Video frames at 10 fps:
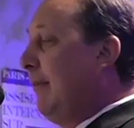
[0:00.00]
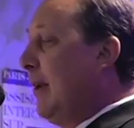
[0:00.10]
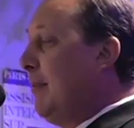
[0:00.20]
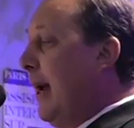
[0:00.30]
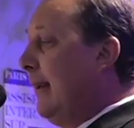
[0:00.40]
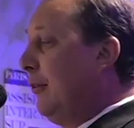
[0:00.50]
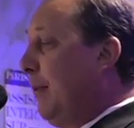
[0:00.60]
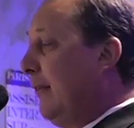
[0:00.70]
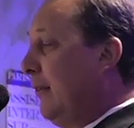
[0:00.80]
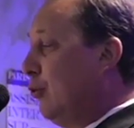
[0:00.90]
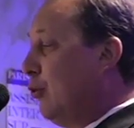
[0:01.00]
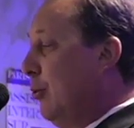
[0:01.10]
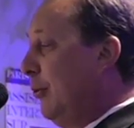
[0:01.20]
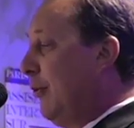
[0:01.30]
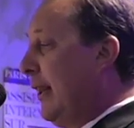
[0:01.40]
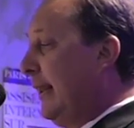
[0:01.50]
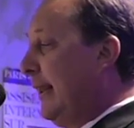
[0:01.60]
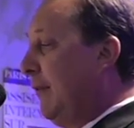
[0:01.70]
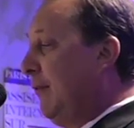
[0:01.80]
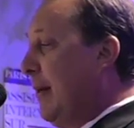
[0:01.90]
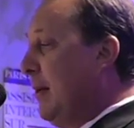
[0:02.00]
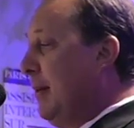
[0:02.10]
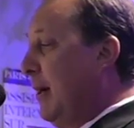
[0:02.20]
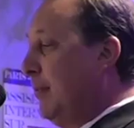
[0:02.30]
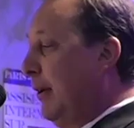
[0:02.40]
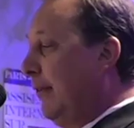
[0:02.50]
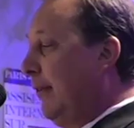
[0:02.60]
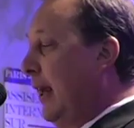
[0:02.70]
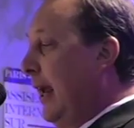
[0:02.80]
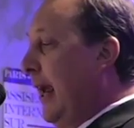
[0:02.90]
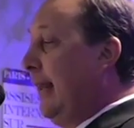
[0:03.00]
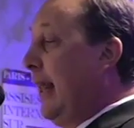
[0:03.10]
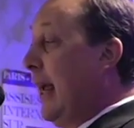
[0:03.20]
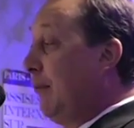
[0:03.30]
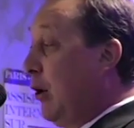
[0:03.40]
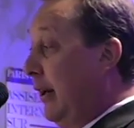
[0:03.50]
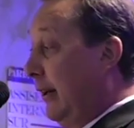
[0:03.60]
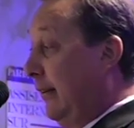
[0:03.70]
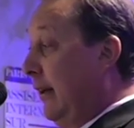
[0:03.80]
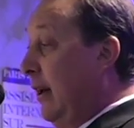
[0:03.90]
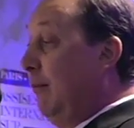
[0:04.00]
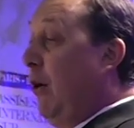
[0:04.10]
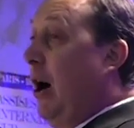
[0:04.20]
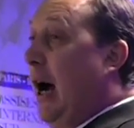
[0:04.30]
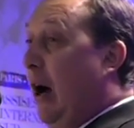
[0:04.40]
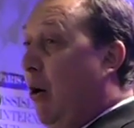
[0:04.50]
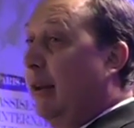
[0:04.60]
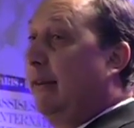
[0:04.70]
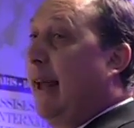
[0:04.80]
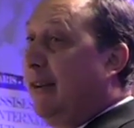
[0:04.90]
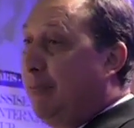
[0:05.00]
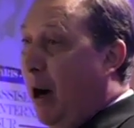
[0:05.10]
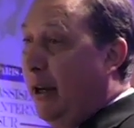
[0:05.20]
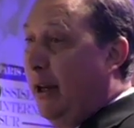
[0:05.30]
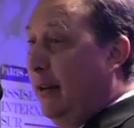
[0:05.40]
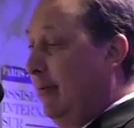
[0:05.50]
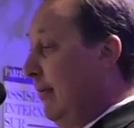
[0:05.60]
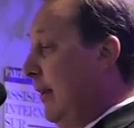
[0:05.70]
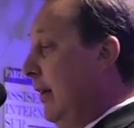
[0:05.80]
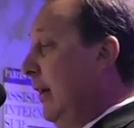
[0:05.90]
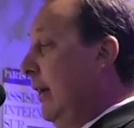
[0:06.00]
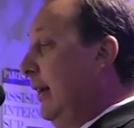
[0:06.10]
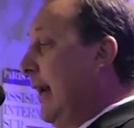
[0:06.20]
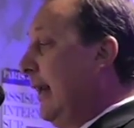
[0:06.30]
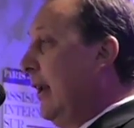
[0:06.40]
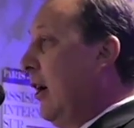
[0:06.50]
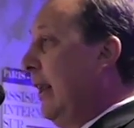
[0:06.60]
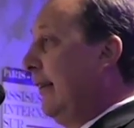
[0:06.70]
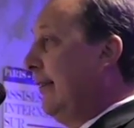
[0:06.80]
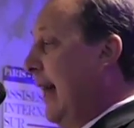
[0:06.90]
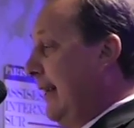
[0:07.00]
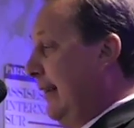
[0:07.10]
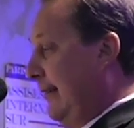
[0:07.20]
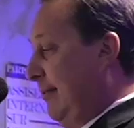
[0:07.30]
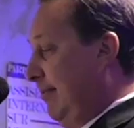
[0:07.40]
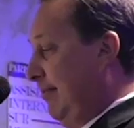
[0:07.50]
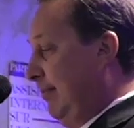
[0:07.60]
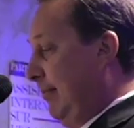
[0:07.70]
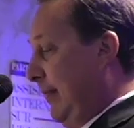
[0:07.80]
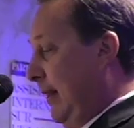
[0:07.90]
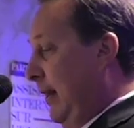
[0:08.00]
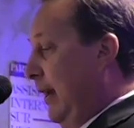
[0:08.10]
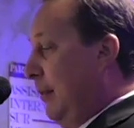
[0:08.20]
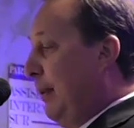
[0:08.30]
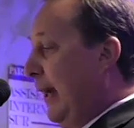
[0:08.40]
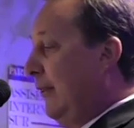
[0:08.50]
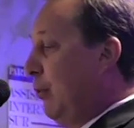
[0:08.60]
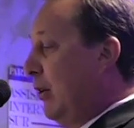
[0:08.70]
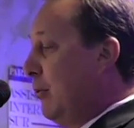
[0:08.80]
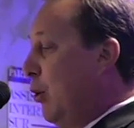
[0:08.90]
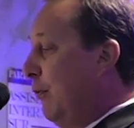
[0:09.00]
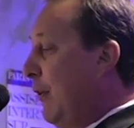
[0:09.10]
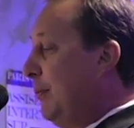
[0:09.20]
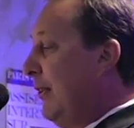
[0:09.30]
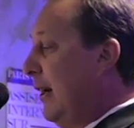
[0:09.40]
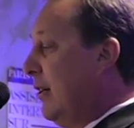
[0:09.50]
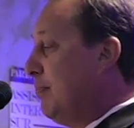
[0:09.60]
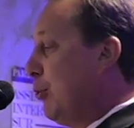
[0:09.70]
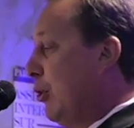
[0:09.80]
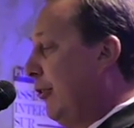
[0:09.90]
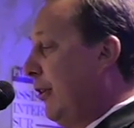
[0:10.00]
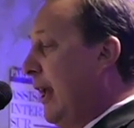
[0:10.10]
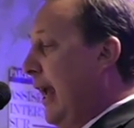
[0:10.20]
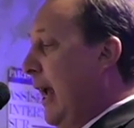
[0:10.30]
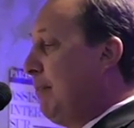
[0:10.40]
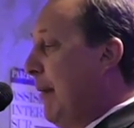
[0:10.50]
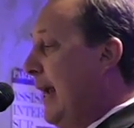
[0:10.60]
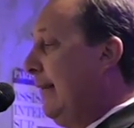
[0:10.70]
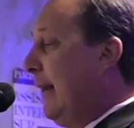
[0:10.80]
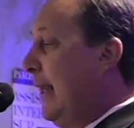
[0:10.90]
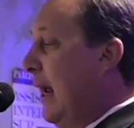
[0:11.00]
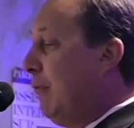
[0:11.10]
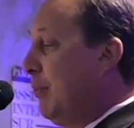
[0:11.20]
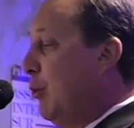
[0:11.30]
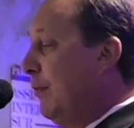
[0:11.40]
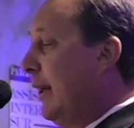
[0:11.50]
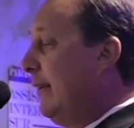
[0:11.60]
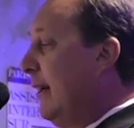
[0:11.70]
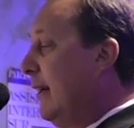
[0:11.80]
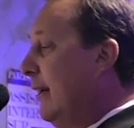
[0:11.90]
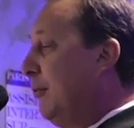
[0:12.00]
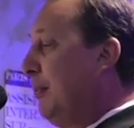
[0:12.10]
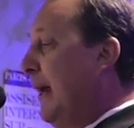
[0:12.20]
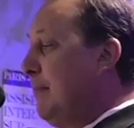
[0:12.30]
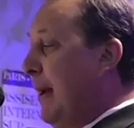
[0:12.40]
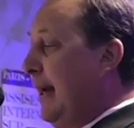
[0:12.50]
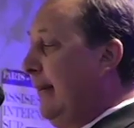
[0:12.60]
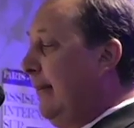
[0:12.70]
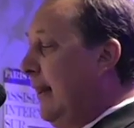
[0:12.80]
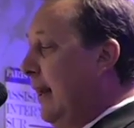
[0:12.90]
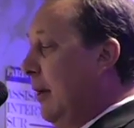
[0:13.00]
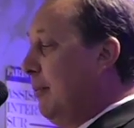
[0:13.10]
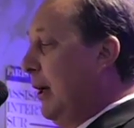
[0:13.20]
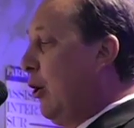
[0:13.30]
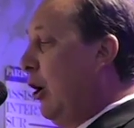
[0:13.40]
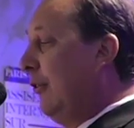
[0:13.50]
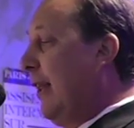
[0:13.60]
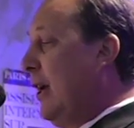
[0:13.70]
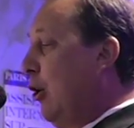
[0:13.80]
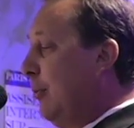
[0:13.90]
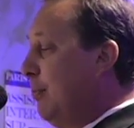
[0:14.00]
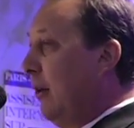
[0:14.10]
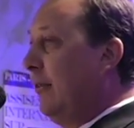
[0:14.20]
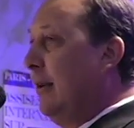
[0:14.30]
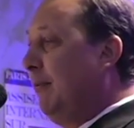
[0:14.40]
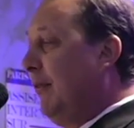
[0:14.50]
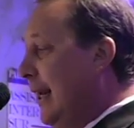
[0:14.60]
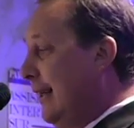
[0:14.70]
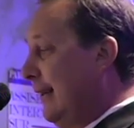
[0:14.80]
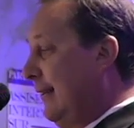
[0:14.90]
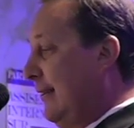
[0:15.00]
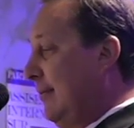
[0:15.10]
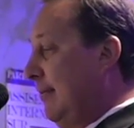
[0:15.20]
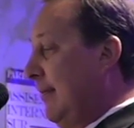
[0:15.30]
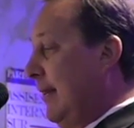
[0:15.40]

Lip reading: have demanded special rooms for their dead family members, and they have got it for our tax money. Yet another slice. Pigs were removed from children's books and banks and have removed their children's piggy banks because they hurt Muslim feelings.